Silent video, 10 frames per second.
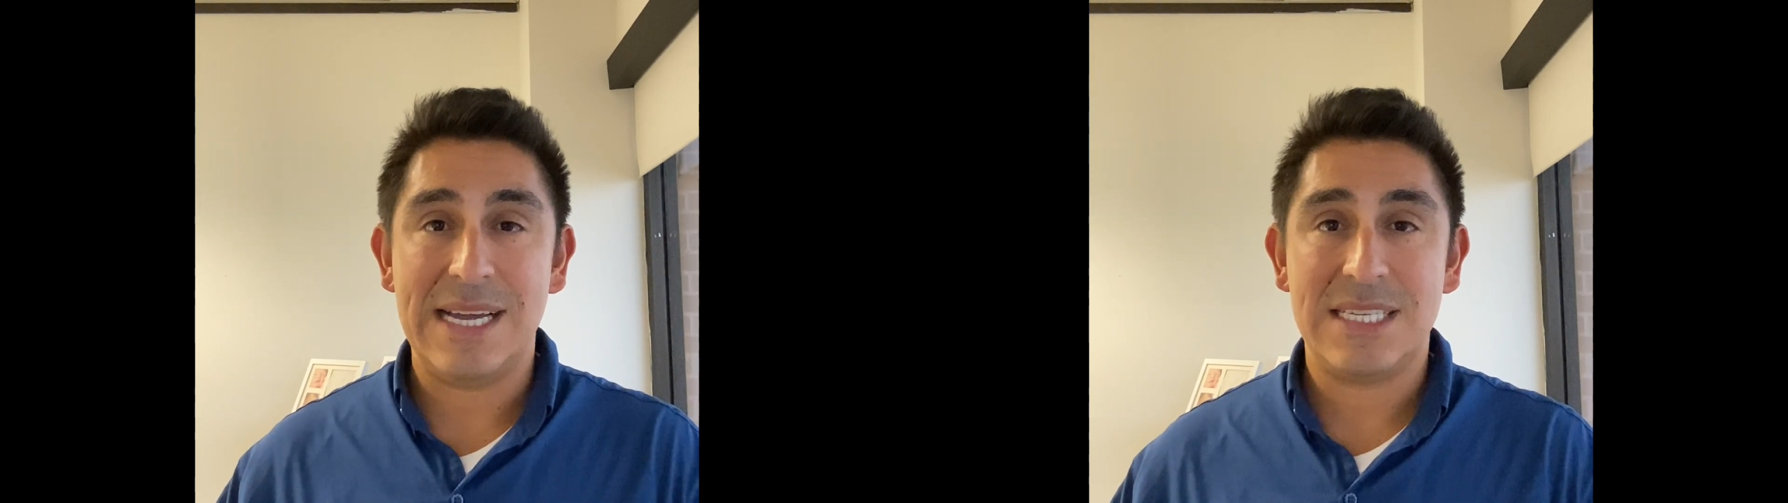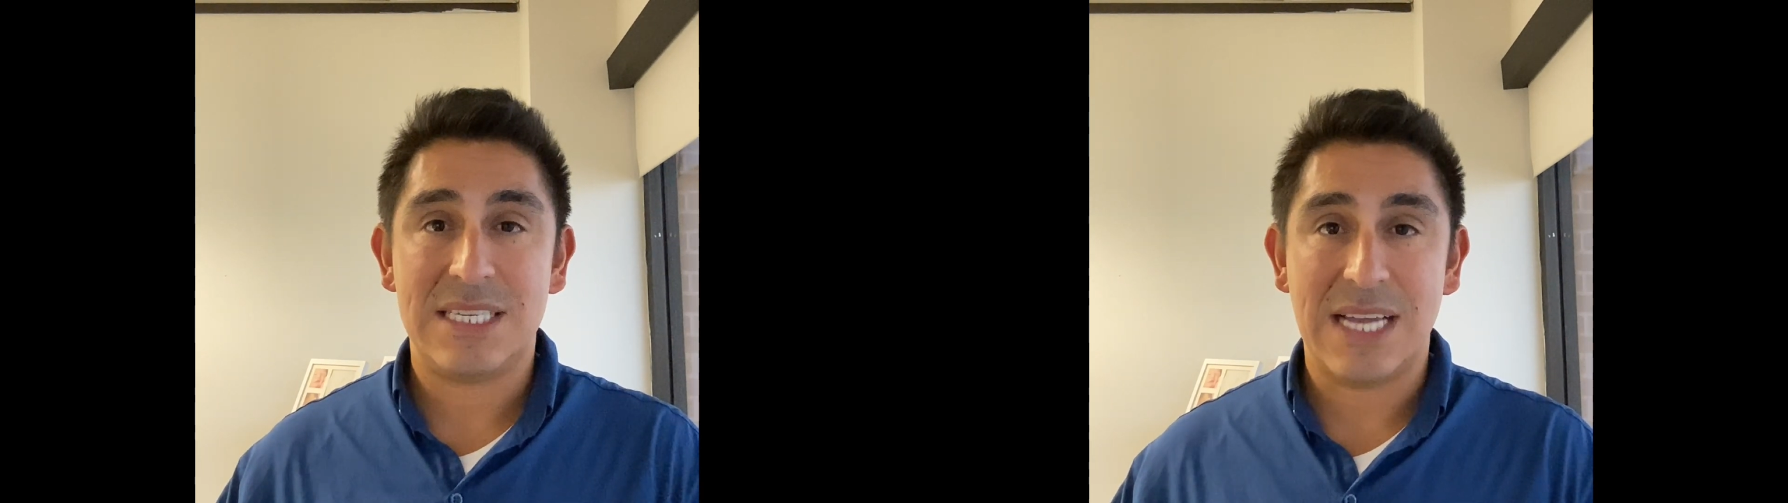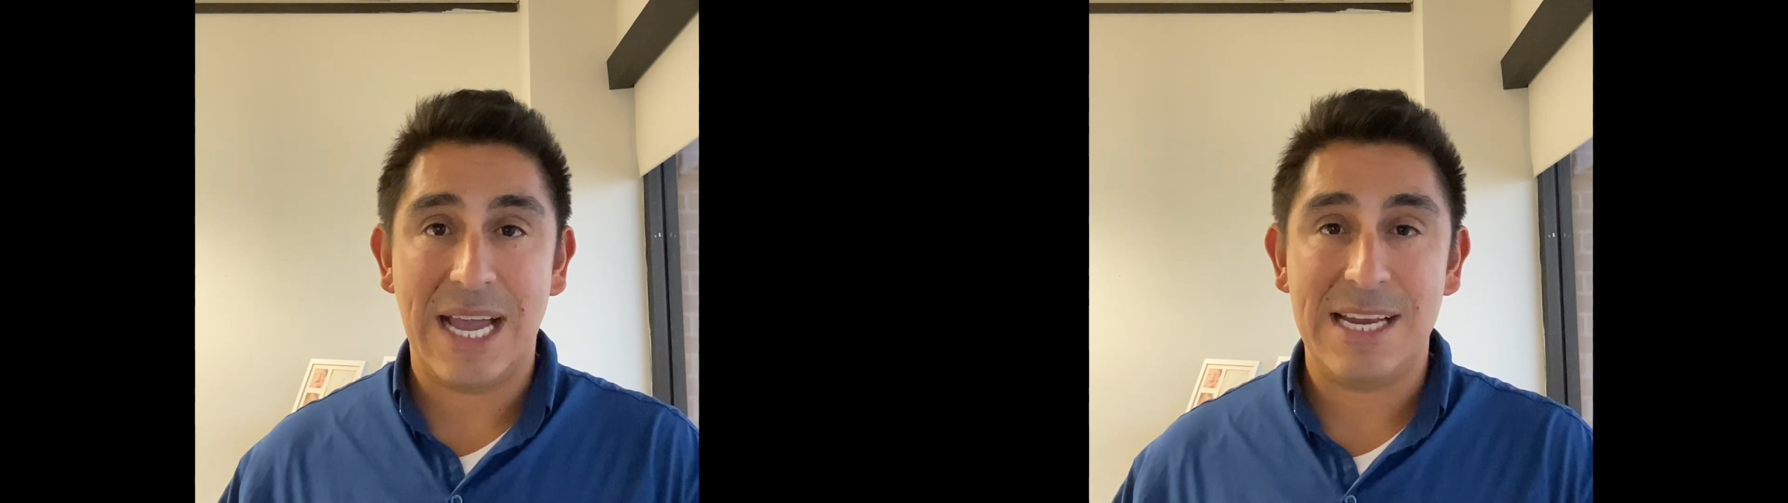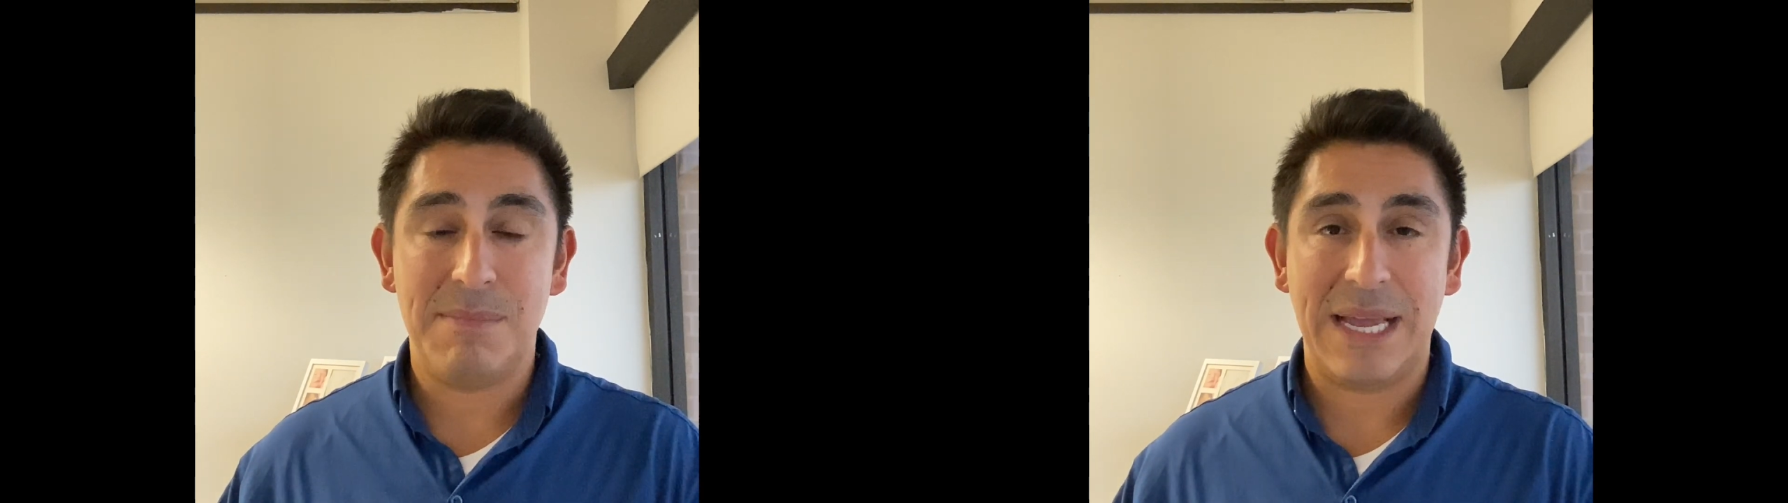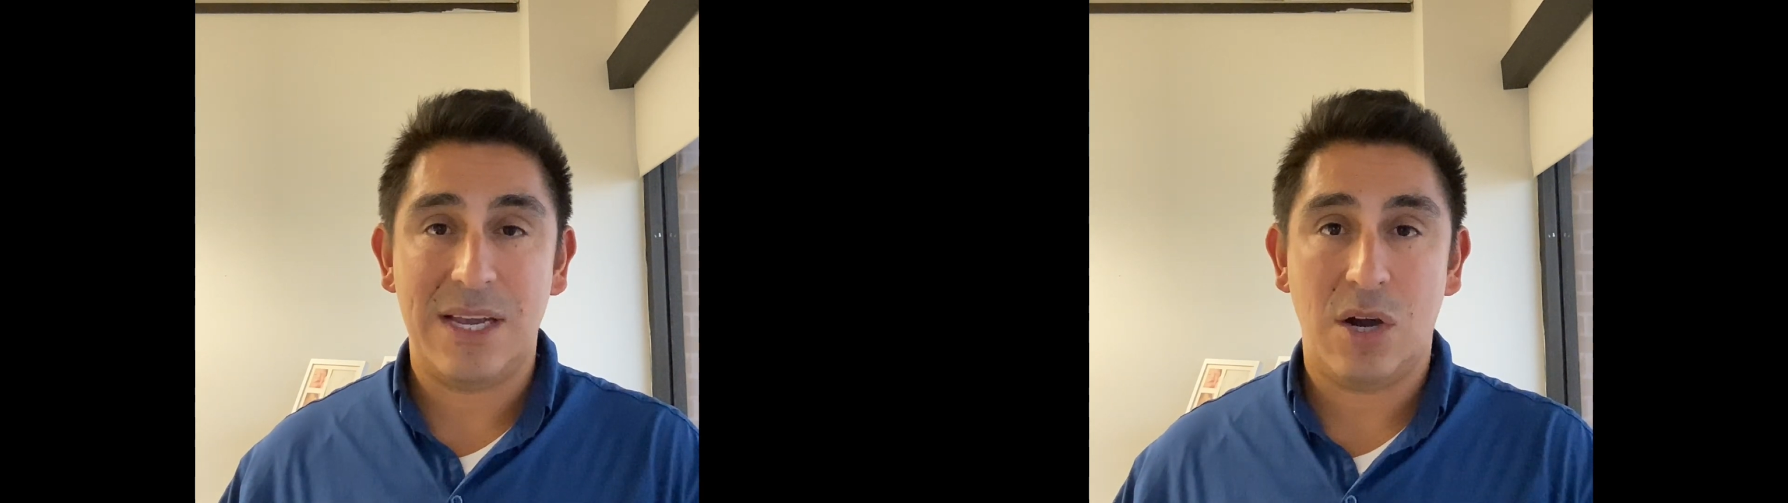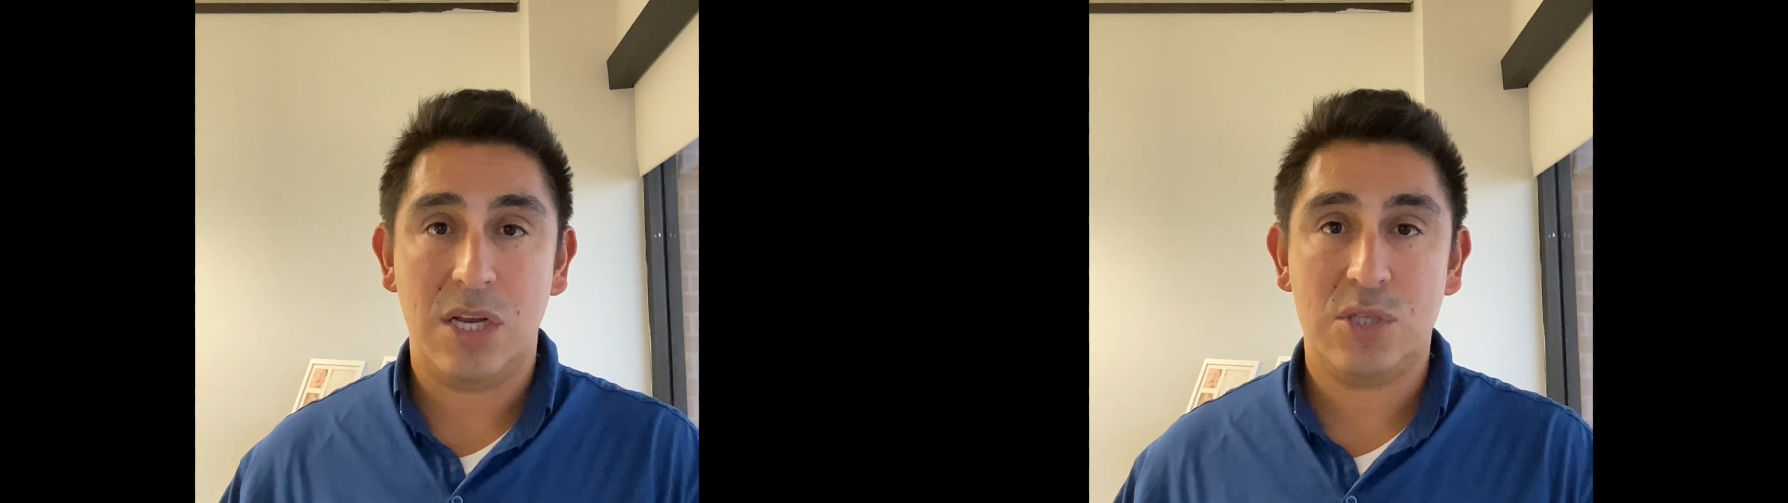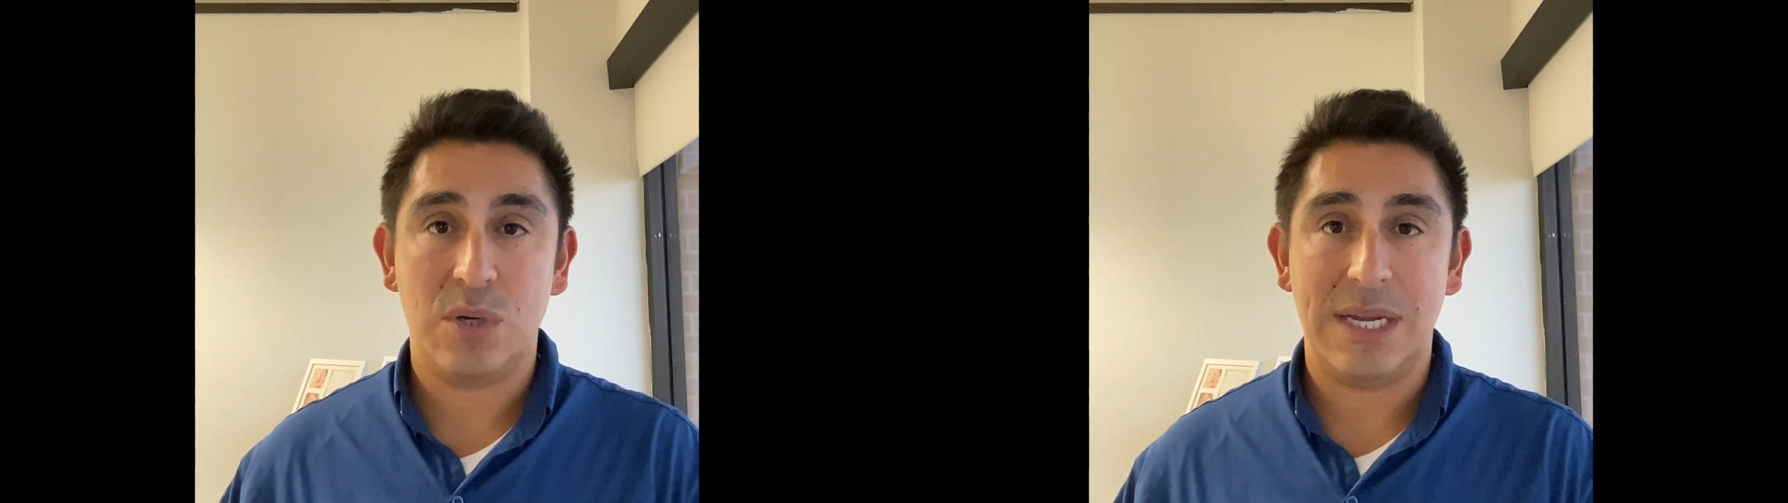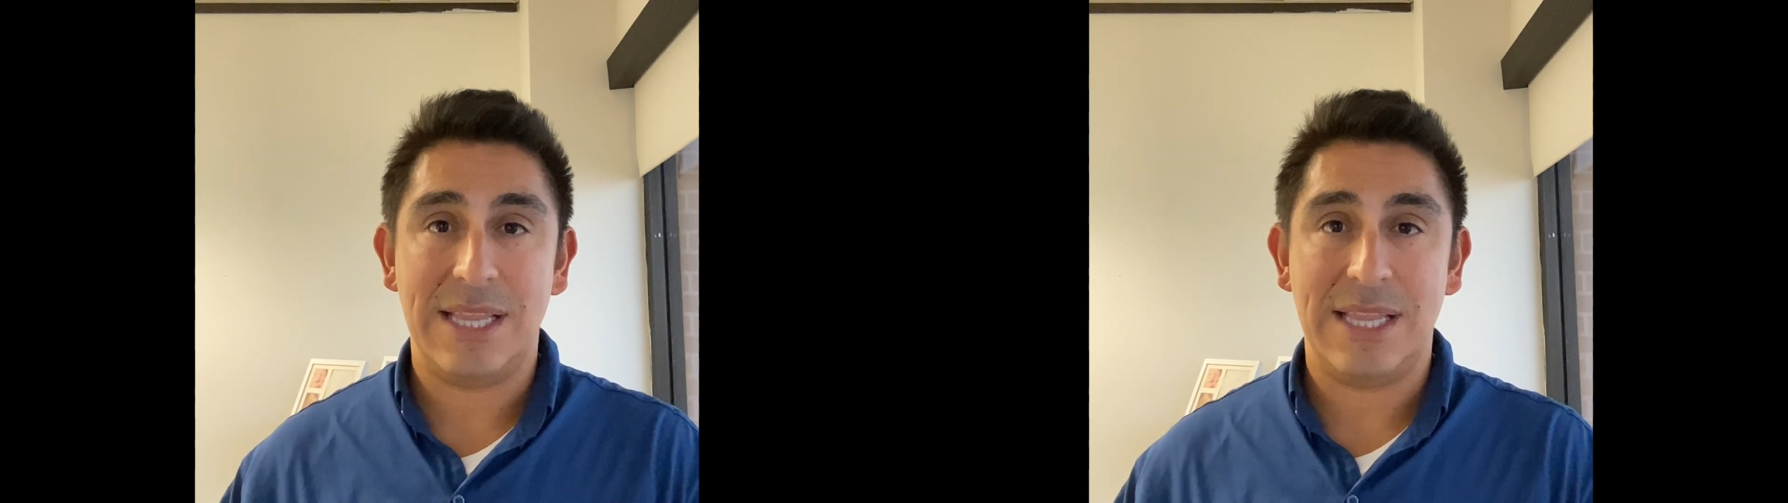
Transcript: assign my contract,